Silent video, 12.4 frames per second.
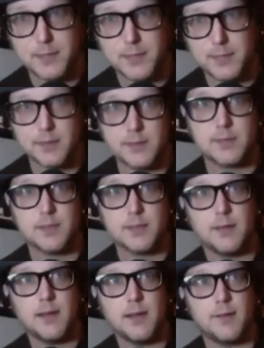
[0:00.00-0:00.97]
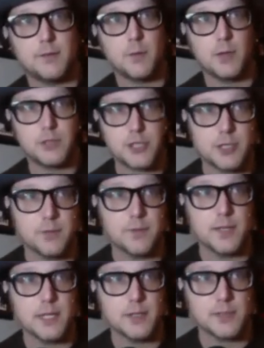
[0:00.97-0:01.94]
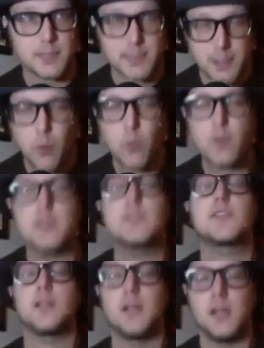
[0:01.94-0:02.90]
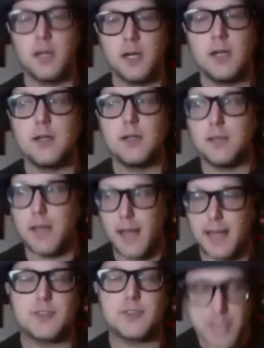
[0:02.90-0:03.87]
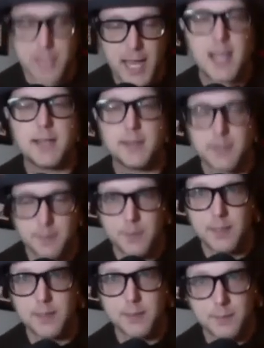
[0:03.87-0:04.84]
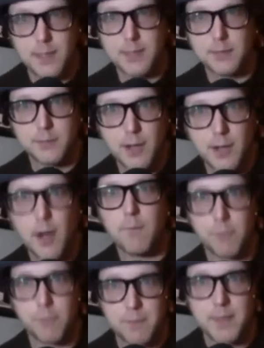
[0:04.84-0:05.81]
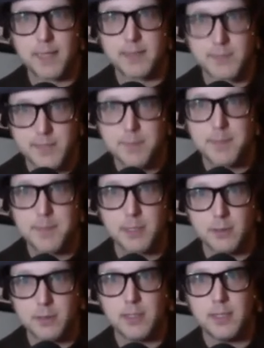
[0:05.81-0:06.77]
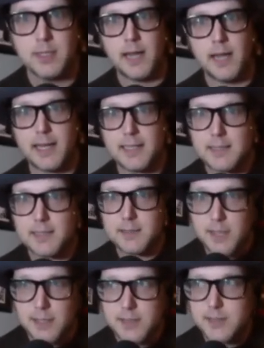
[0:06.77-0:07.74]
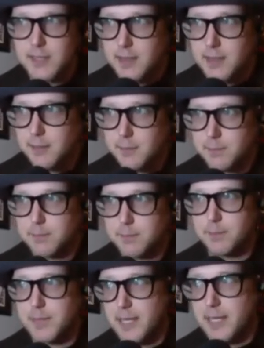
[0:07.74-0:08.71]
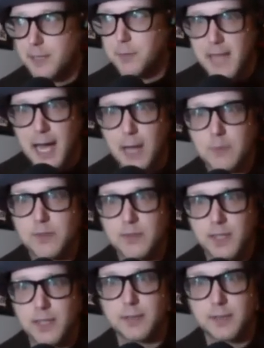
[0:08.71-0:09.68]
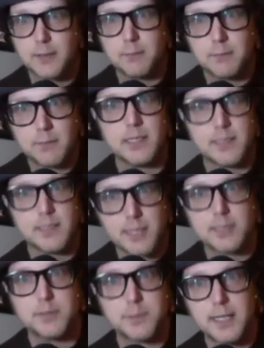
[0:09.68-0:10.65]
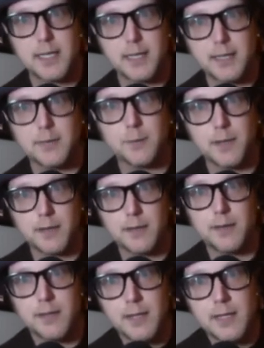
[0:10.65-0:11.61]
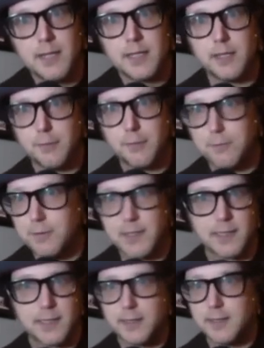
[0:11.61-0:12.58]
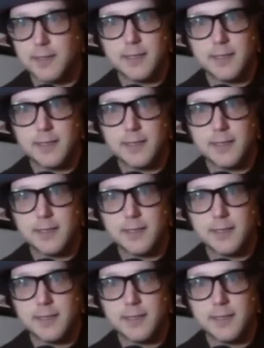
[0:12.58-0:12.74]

because after watching your videos, I always ascertain that we kind of come from that same ilk. And it does, I think, begin with outsiderdom. It does begin with, you know, feeling